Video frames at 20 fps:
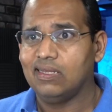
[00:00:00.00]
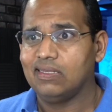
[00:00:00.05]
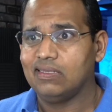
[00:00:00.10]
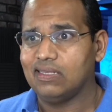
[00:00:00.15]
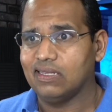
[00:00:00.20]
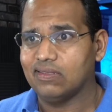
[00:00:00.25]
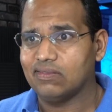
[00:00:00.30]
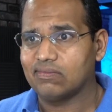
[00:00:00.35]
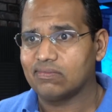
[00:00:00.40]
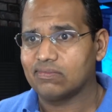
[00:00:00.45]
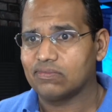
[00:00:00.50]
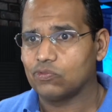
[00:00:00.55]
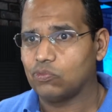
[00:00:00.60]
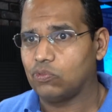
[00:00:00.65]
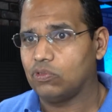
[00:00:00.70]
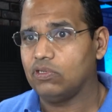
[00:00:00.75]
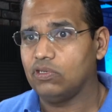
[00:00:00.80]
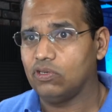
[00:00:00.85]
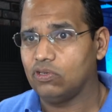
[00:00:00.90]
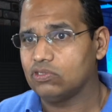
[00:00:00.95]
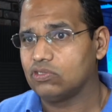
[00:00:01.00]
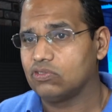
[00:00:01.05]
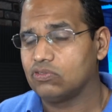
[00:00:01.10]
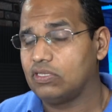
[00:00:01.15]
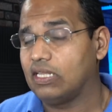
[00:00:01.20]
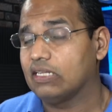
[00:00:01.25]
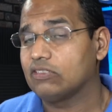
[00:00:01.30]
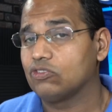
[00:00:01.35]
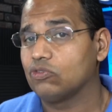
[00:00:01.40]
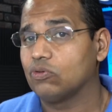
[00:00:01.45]
That
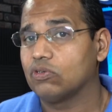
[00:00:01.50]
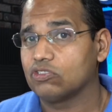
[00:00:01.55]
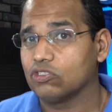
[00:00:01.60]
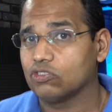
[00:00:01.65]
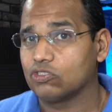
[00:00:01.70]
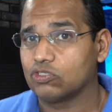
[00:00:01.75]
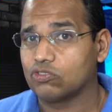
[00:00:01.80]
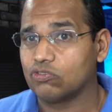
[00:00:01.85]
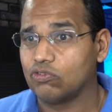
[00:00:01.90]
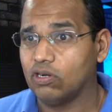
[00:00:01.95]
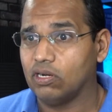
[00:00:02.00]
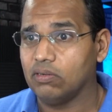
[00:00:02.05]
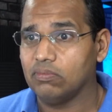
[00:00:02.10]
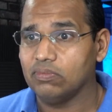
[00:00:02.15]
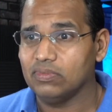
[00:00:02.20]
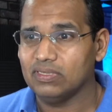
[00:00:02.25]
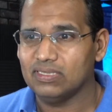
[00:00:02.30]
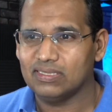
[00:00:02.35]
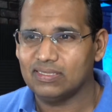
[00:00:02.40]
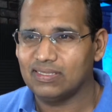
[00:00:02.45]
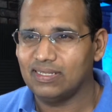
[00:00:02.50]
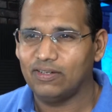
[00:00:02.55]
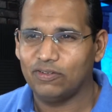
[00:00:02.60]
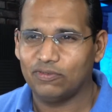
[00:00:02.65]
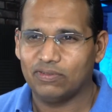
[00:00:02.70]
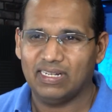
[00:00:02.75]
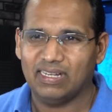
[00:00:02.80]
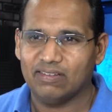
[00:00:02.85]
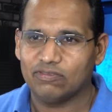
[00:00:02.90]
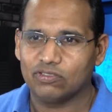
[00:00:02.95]
that's known as a scrum. They don't
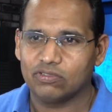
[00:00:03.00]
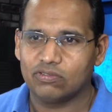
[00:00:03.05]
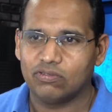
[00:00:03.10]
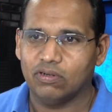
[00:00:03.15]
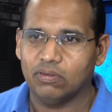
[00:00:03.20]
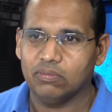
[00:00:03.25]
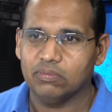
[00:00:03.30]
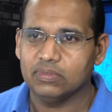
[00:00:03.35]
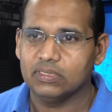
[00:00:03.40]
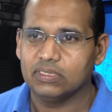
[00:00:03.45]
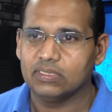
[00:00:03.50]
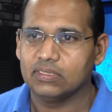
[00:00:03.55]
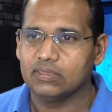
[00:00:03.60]
really have scrums.